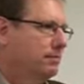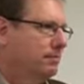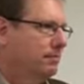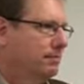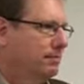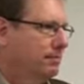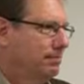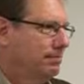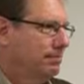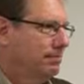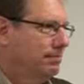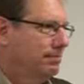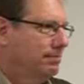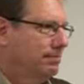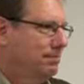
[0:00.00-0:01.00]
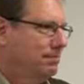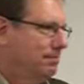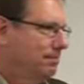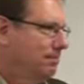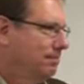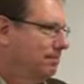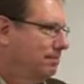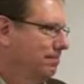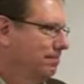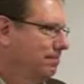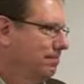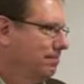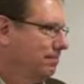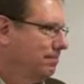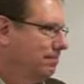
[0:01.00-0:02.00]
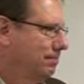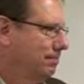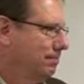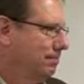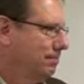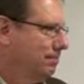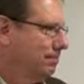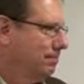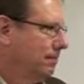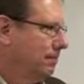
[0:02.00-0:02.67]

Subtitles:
(silence)